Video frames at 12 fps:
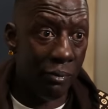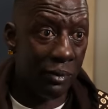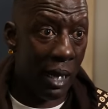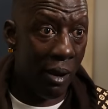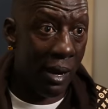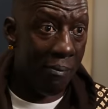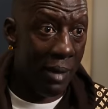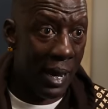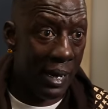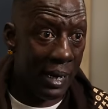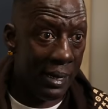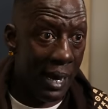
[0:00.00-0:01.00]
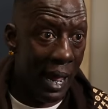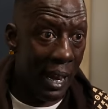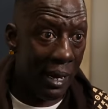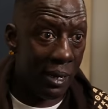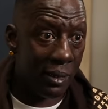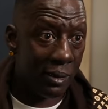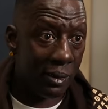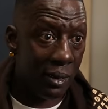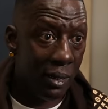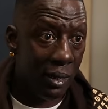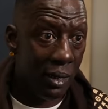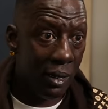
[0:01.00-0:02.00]
him thirty million dollars.
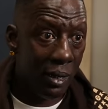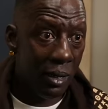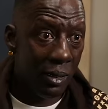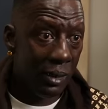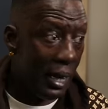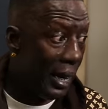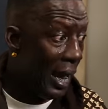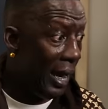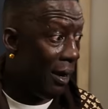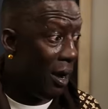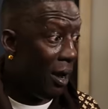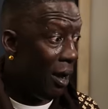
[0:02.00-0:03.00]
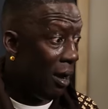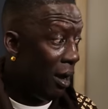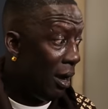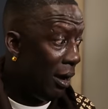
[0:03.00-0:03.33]
They gave uh